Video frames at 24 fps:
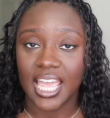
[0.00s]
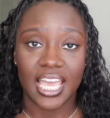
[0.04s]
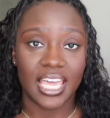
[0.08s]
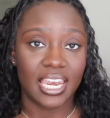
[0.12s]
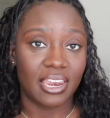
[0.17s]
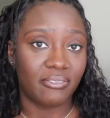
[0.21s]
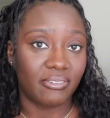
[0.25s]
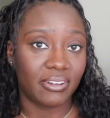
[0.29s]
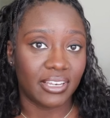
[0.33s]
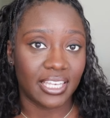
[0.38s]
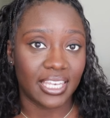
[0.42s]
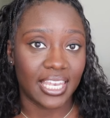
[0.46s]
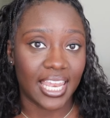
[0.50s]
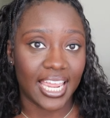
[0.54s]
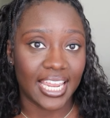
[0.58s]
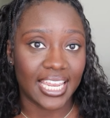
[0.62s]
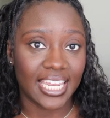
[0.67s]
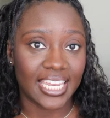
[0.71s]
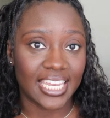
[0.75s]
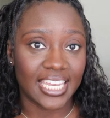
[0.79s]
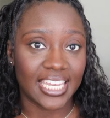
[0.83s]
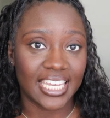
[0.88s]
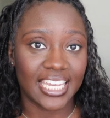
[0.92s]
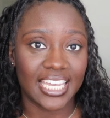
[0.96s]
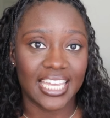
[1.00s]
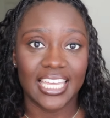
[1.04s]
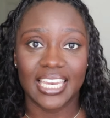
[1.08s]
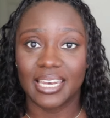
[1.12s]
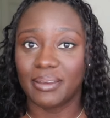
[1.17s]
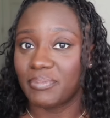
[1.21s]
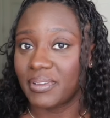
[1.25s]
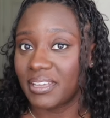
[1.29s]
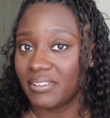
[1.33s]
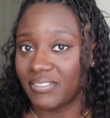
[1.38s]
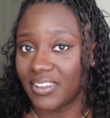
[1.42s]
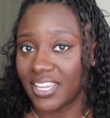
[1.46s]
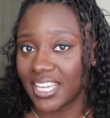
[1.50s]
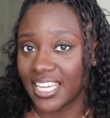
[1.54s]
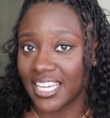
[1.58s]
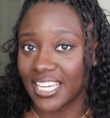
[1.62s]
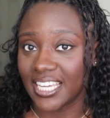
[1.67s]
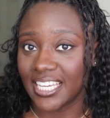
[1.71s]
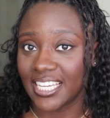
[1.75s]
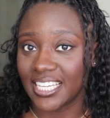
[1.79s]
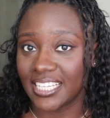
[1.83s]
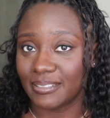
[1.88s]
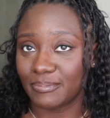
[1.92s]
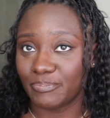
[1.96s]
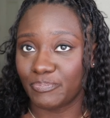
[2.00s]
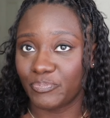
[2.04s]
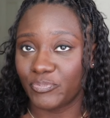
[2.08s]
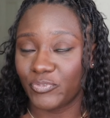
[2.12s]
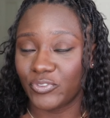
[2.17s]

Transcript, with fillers: and I really like it, and I'm giving it